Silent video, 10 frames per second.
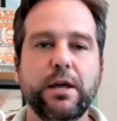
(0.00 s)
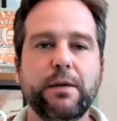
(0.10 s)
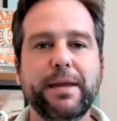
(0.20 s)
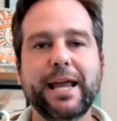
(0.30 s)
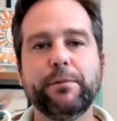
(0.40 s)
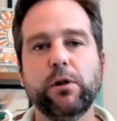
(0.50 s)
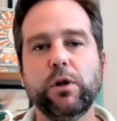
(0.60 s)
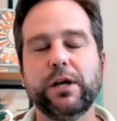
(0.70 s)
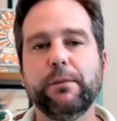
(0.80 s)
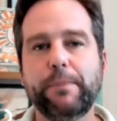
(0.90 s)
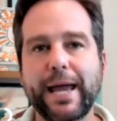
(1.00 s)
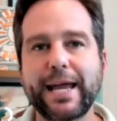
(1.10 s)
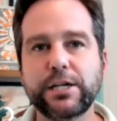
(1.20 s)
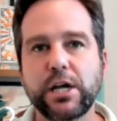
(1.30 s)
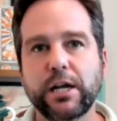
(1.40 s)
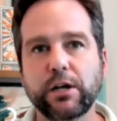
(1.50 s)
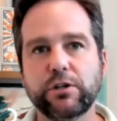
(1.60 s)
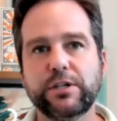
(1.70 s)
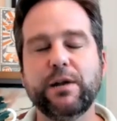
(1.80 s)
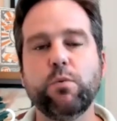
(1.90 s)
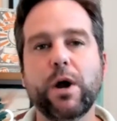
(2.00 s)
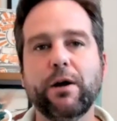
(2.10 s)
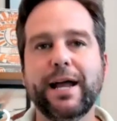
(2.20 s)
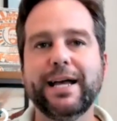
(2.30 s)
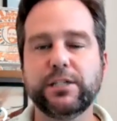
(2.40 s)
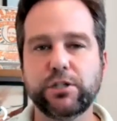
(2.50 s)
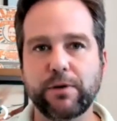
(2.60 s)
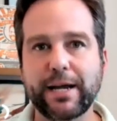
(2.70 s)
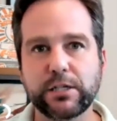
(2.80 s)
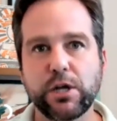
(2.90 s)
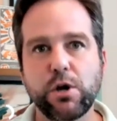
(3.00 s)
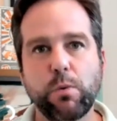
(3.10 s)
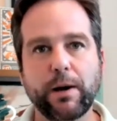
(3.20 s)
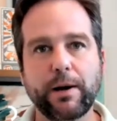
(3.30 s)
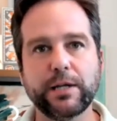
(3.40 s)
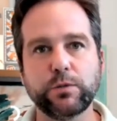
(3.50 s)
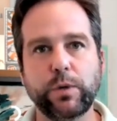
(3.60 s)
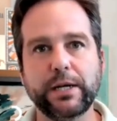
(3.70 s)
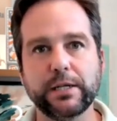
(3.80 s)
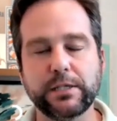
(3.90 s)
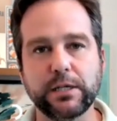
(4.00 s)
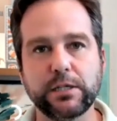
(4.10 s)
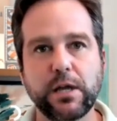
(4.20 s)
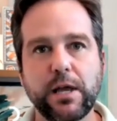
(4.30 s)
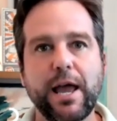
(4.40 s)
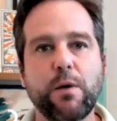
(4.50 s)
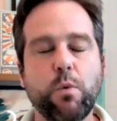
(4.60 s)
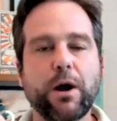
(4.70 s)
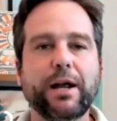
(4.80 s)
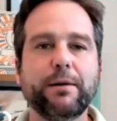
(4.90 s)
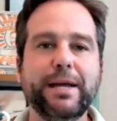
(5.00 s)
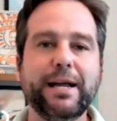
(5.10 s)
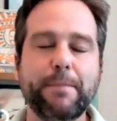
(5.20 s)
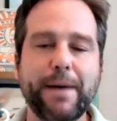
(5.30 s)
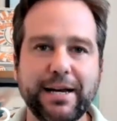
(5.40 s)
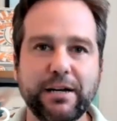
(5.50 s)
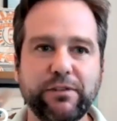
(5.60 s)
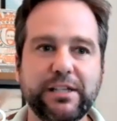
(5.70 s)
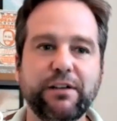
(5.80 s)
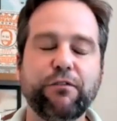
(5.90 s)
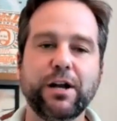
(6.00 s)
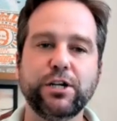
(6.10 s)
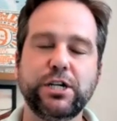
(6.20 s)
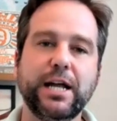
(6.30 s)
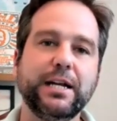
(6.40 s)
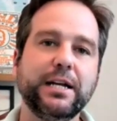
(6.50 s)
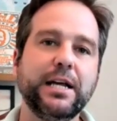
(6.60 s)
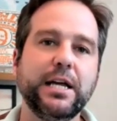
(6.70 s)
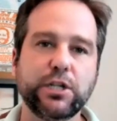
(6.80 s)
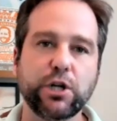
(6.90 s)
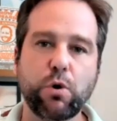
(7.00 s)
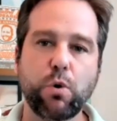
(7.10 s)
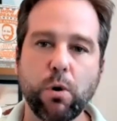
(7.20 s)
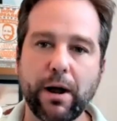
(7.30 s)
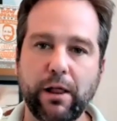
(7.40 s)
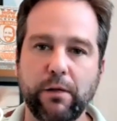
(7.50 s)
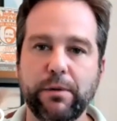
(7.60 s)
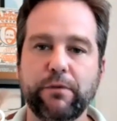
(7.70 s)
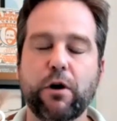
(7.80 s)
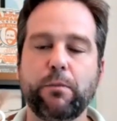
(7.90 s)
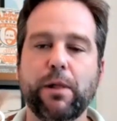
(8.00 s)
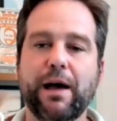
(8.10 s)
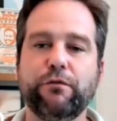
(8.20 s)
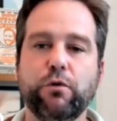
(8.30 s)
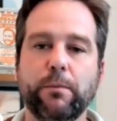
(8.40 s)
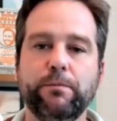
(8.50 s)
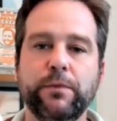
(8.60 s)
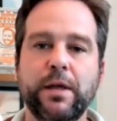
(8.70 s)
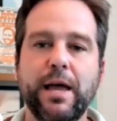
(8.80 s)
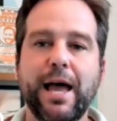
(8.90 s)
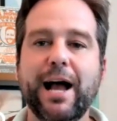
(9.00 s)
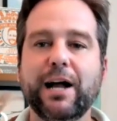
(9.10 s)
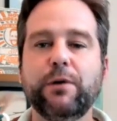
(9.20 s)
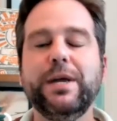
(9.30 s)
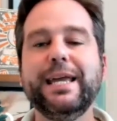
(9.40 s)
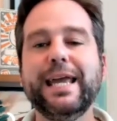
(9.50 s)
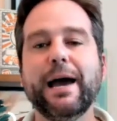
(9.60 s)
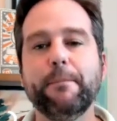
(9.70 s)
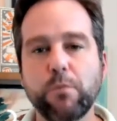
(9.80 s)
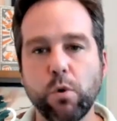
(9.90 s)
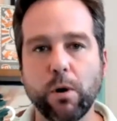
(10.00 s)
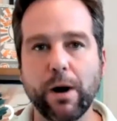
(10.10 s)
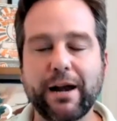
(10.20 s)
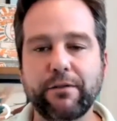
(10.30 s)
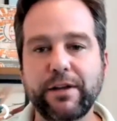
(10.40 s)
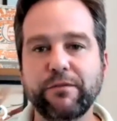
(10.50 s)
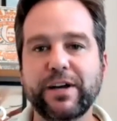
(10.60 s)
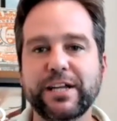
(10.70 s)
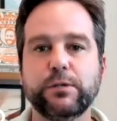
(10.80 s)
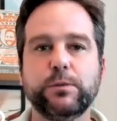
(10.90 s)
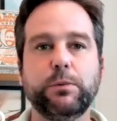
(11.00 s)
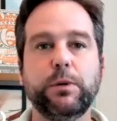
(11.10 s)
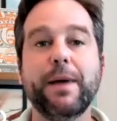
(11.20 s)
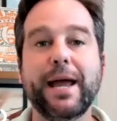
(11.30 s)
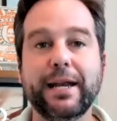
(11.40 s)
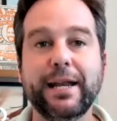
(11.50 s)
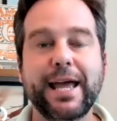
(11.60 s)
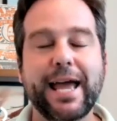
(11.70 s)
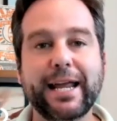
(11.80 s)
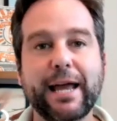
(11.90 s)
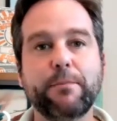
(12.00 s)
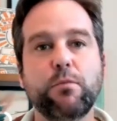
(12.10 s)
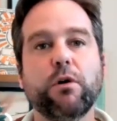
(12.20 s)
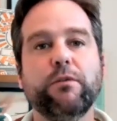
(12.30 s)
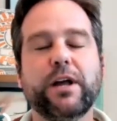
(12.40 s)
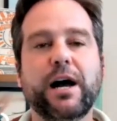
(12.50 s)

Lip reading: Being able to look at a page and understand where it has strengths, where it has weaknesses, and where it can be competitively differentiated is a core element of our platform. How can we get more out of the investments we made and get more of